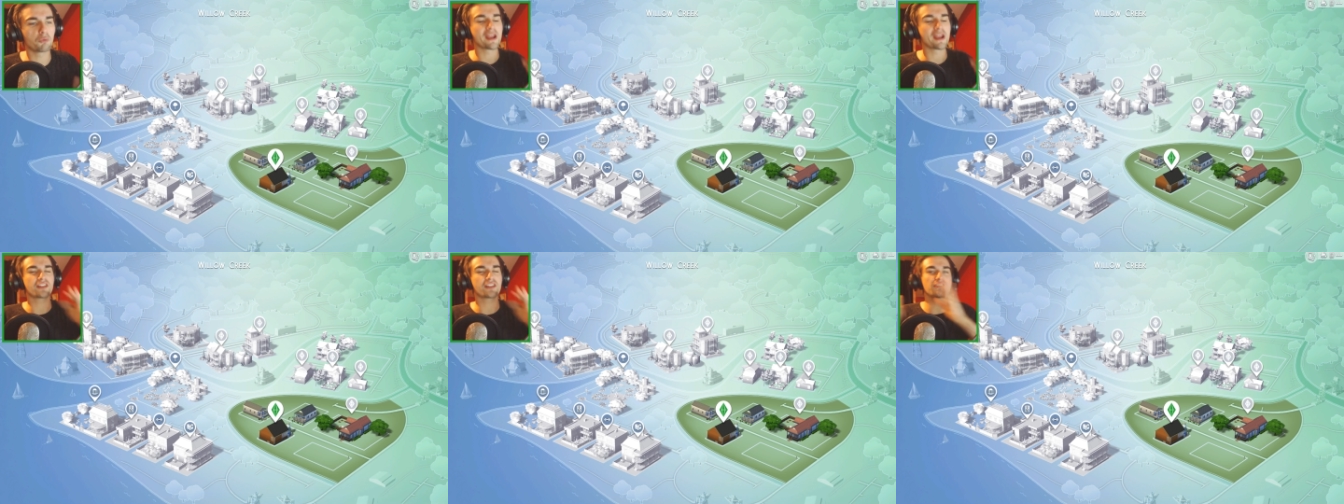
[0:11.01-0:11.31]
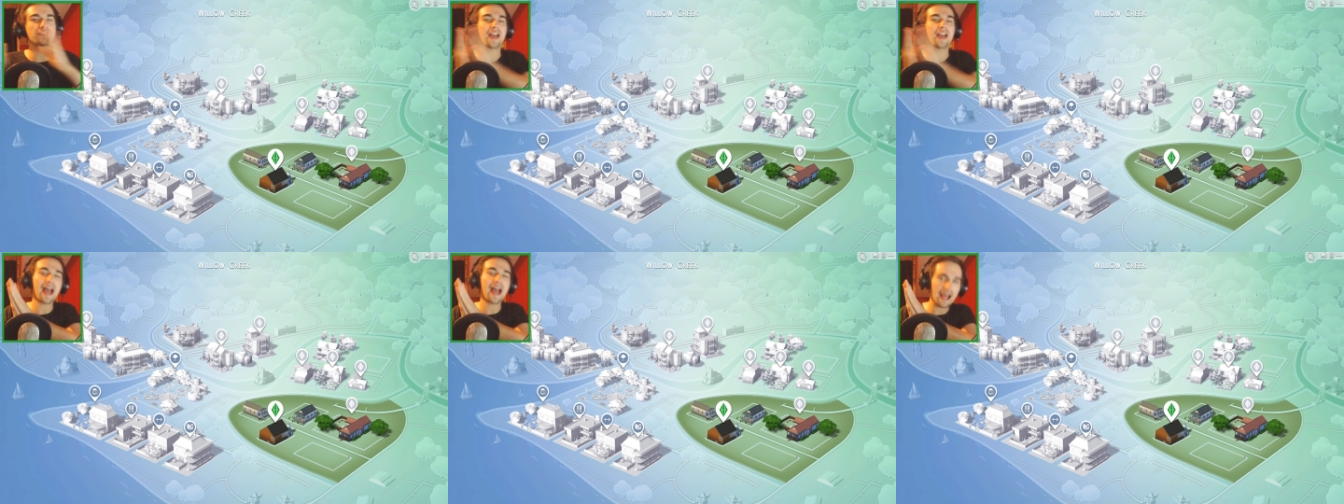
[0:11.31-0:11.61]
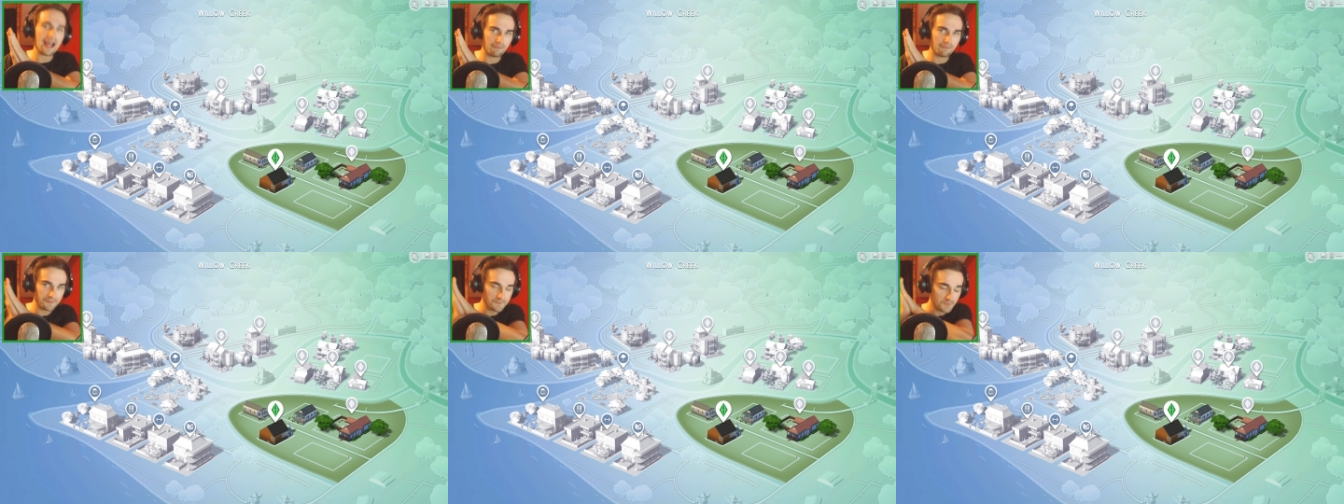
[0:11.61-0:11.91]
We actually
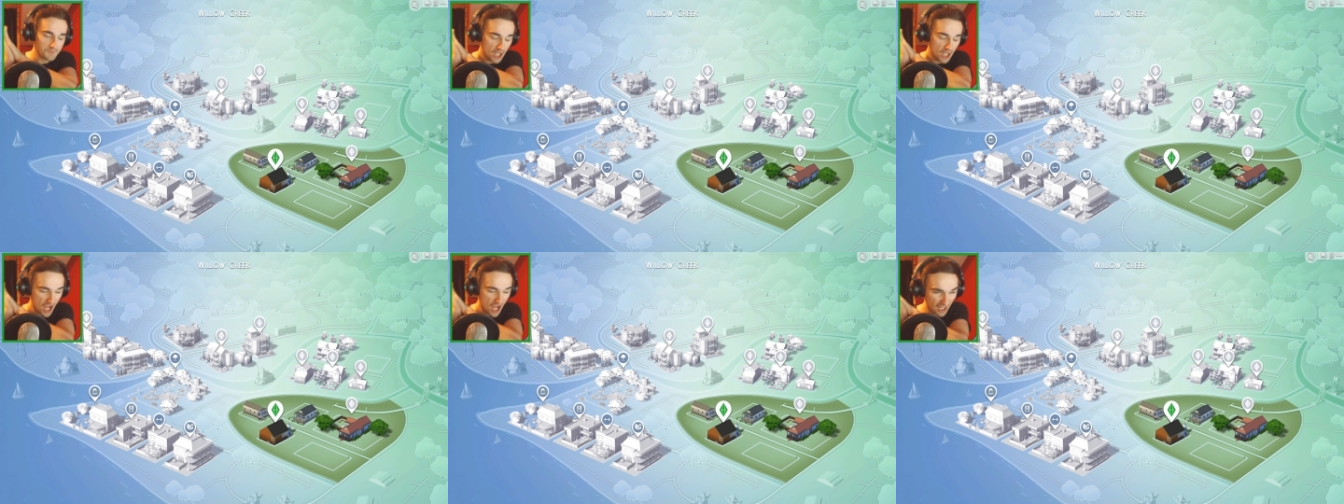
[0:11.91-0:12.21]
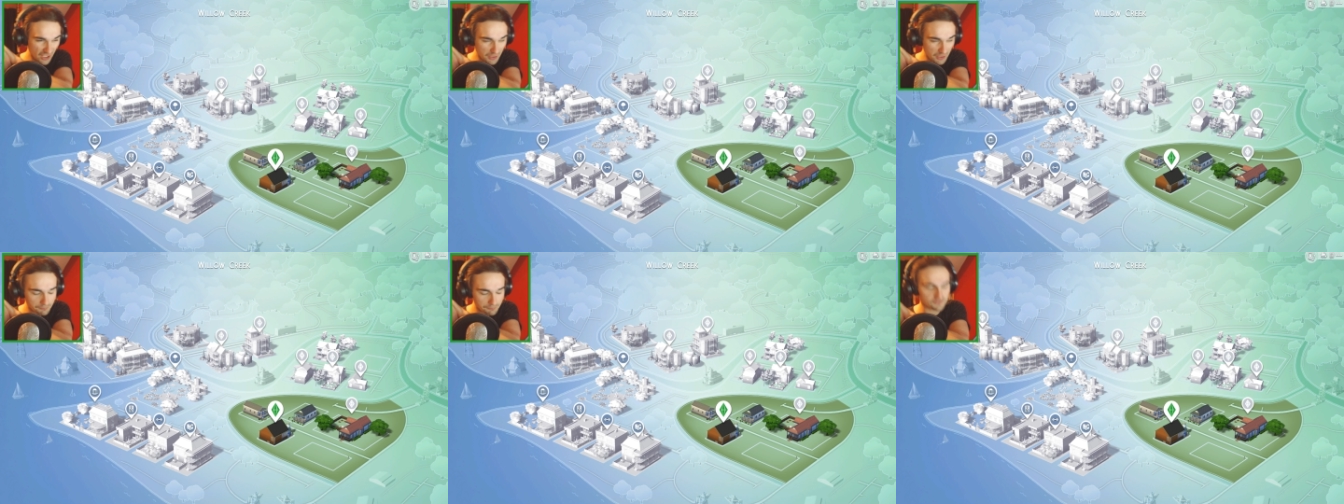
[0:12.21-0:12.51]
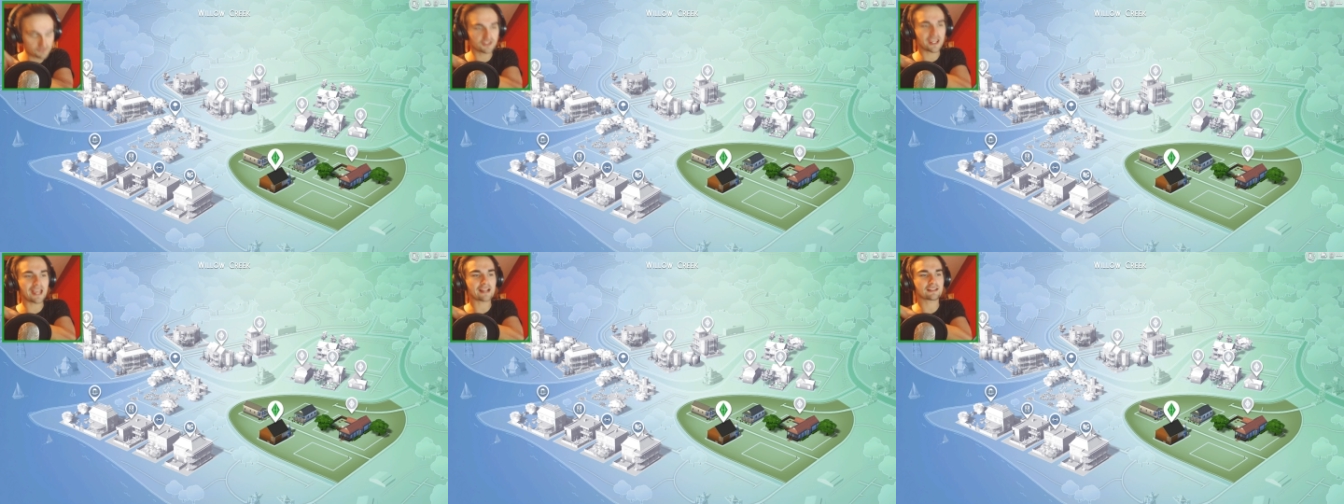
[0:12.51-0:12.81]
have an
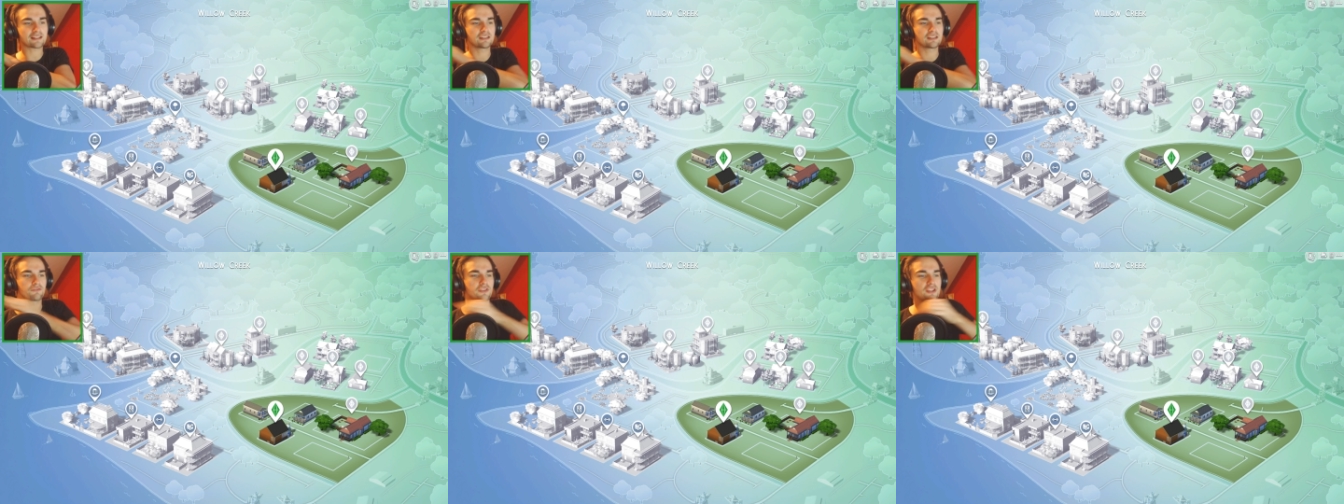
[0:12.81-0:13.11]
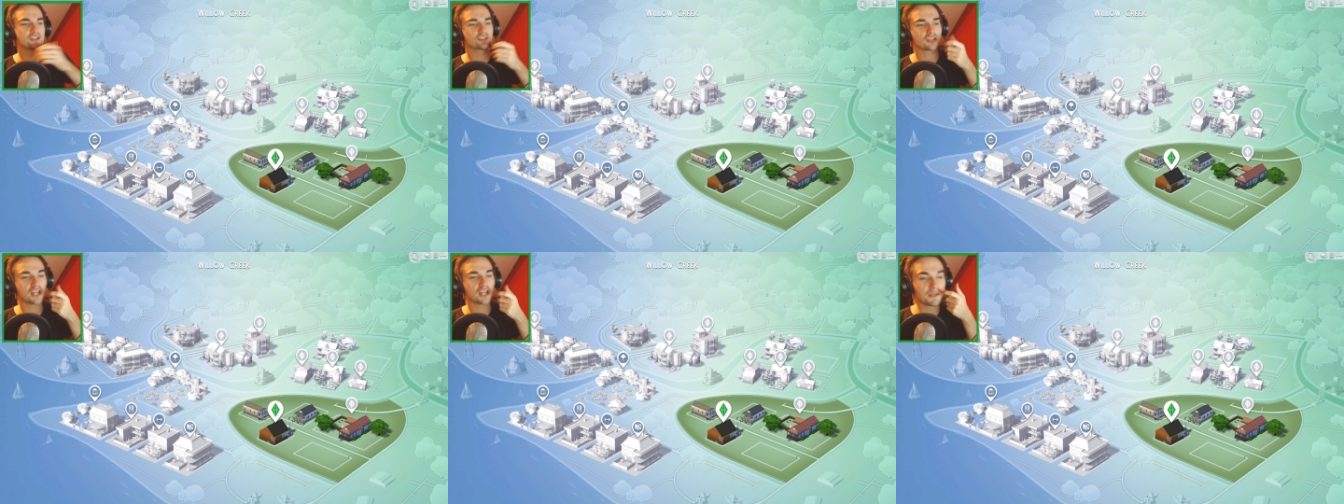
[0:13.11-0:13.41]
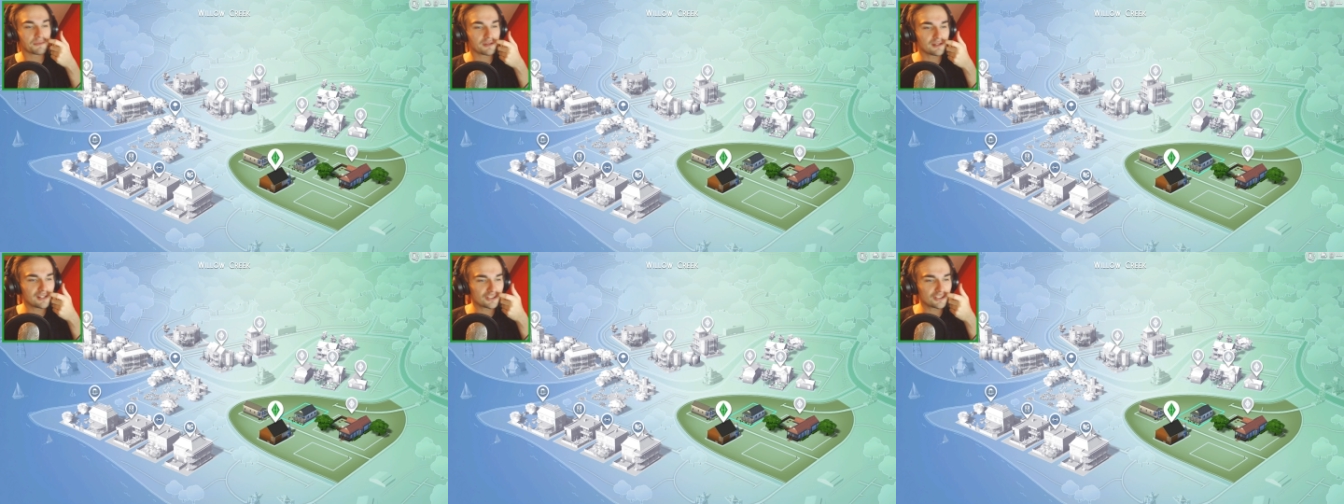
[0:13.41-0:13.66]
objective this time.